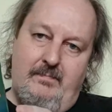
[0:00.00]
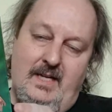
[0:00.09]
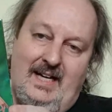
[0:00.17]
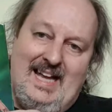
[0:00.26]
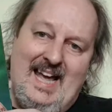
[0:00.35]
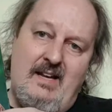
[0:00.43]

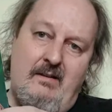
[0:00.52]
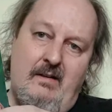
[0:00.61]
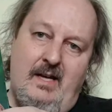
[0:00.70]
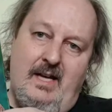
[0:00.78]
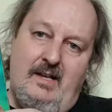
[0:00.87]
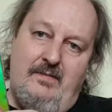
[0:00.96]
Again,
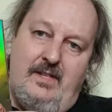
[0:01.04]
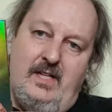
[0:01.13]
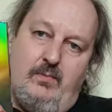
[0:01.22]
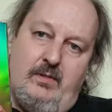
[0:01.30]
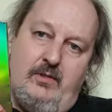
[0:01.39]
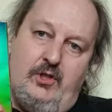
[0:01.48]

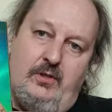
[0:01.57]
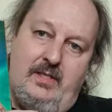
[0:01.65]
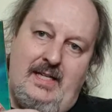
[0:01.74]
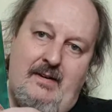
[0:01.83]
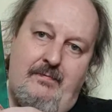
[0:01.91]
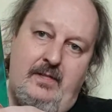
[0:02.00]
this one shouldn't
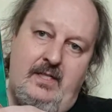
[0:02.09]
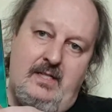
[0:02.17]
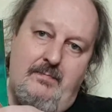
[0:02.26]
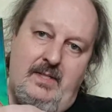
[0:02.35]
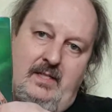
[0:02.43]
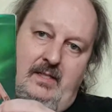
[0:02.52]
have this
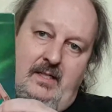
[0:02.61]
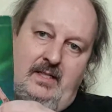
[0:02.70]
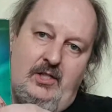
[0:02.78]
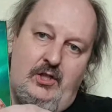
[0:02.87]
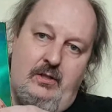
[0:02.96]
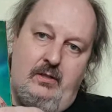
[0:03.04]
limited
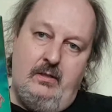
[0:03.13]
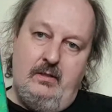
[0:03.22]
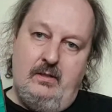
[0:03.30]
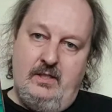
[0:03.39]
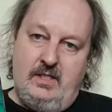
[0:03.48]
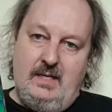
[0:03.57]
edition
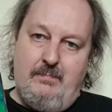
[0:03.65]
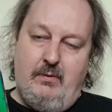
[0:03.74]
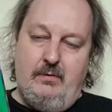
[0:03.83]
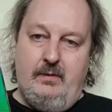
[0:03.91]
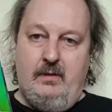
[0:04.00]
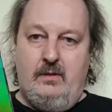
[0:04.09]

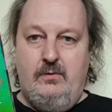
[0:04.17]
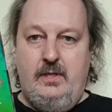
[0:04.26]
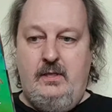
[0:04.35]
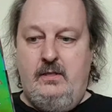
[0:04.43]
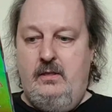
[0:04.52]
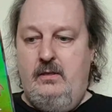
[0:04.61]
slip-on
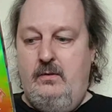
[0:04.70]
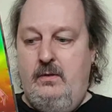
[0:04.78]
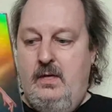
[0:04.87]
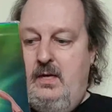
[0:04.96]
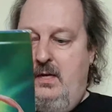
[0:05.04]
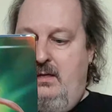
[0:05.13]
according to
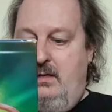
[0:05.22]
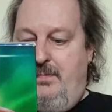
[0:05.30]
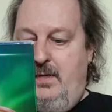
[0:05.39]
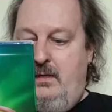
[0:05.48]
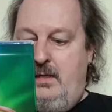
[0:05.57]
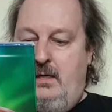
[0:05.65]
the
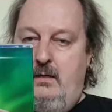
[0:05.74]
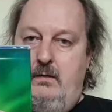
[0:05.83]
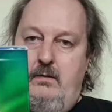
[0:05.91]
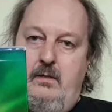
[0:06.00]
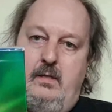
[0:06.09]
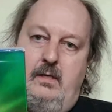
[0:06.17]

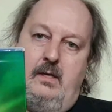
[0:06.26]
barcode,